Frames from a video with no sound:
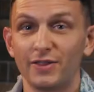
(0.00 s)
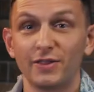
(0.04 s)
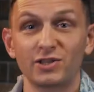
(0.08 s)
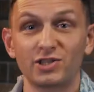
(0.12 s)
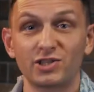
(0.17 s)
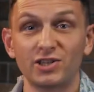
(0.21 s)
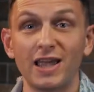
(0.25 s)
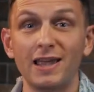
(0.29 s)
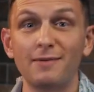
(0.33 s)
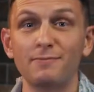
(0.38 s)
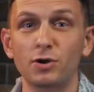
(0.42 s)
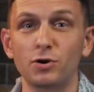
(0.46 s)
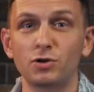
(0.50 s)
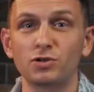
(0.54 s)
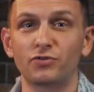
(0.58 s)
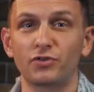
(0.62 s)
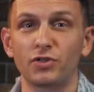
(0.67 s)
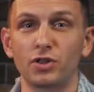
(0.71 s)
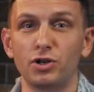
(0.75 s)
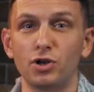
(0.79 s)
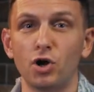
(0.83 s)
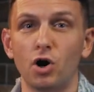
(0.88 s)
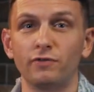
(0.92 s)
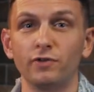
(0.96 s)
The same goes for
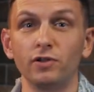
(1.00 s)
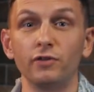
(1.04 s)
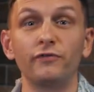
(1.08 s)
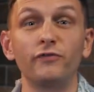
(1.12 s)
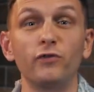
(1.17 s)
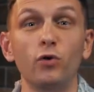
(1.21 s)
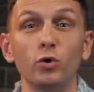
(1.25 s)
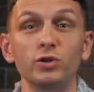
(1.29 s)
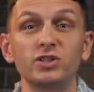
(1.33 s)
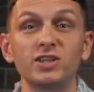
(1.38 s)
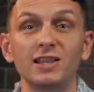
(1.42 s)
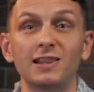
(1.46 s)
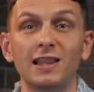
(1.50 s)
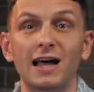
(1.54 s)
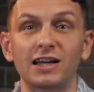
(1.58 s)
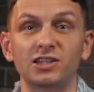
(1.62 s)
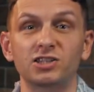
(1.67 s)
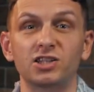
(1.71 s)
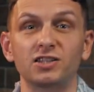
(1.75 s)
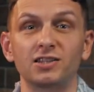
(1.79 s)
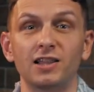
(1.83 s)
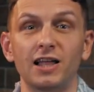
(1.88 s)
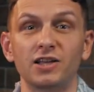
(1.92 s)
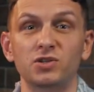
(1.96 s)
the novel 40
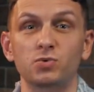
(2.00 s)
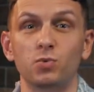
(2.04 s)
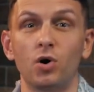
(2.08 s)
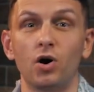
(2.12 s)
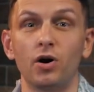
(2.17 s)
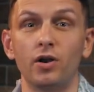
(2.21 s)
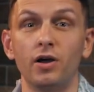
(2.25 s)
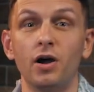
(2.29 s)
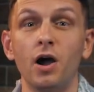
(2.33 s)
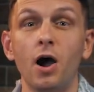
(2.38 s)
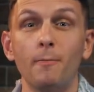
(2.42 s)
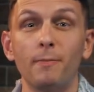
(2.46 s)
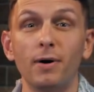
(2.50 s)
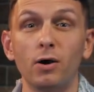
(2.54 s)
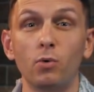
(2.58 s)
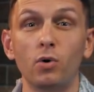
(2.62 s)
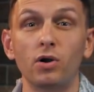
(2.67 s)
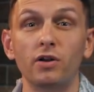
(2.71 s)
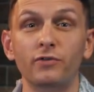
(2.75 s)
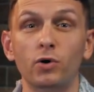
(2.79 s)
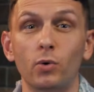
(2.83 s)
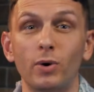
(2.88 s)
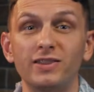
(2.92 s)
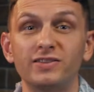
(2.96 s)
Lashes Less One by
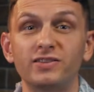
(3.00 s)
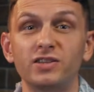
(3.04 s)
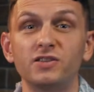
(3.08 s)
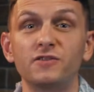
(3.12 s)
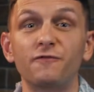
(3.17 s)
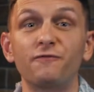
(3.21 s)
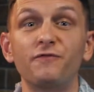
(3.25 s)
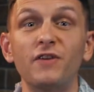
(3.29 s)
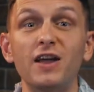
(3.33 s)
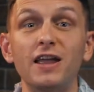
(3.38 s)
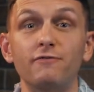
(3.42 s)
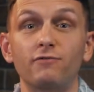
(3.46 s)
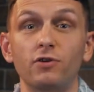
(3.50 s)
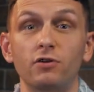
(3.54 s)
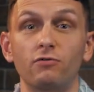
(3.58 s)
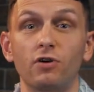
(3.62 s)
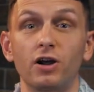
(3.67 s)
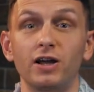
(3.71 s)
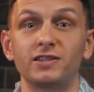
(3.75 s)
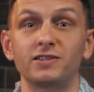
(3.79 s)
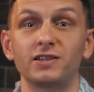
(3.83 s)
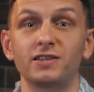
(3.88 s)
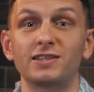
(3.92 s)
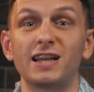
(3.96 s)
one of Quentin's favorite
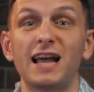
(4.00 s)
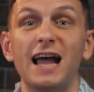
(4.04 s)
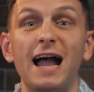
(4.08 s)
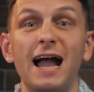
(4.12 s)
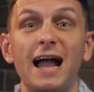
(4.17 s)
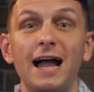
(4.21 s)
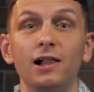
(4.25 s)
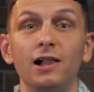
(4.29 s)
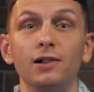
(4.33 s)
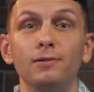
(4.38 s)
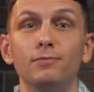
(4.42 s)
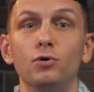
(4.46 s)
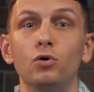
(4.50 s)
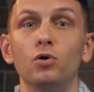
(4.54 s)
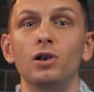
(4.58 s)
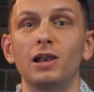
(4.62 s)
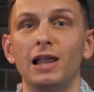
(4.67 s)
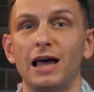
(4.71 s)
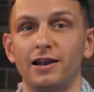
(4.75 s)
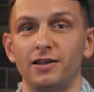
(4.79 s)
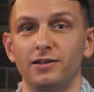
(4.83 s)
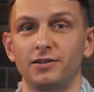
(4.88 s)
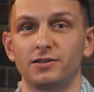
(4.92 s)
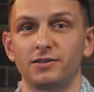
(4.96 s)
writers, Elmore
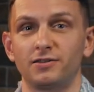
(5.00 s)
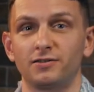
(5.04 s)
Leonard.